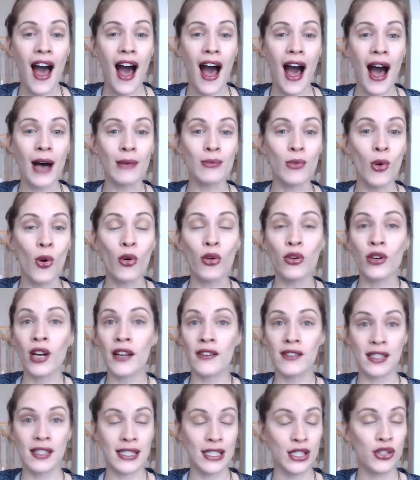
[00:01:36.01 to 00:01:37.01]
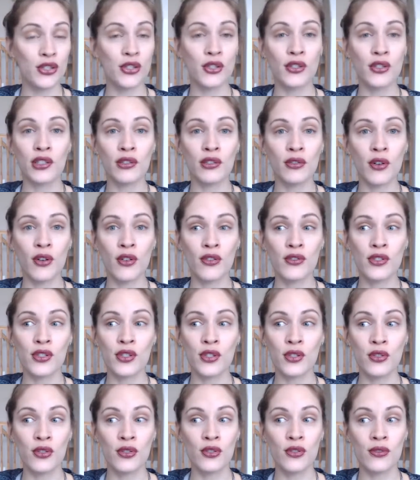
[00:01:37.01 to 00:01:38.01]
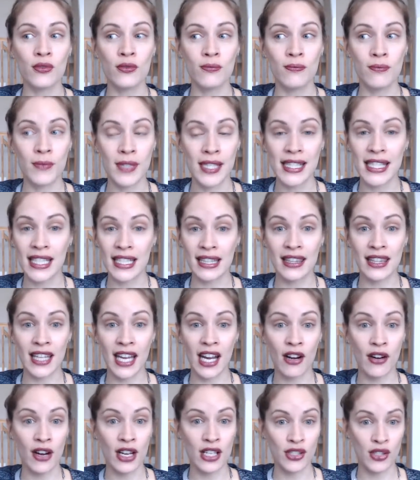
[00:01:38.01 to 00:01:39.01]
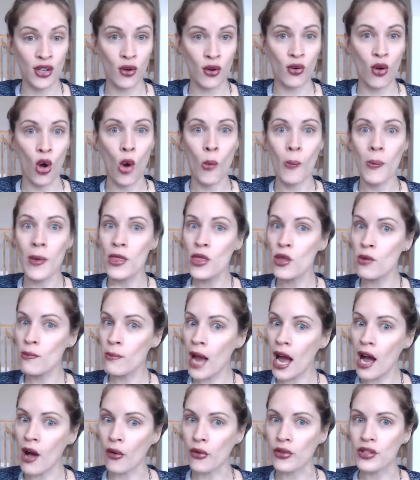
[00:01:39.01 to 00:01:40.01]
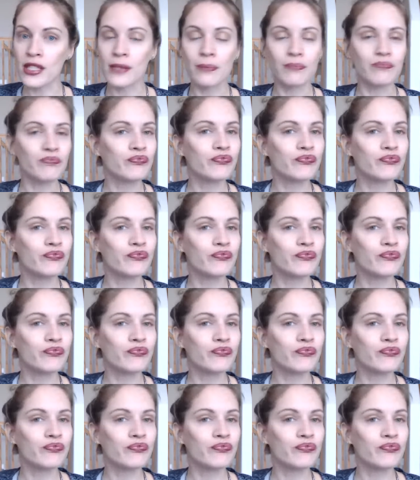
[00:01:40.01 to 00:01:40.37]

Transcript: Um, or I've seen two year olds who sit there and don't open their mouths.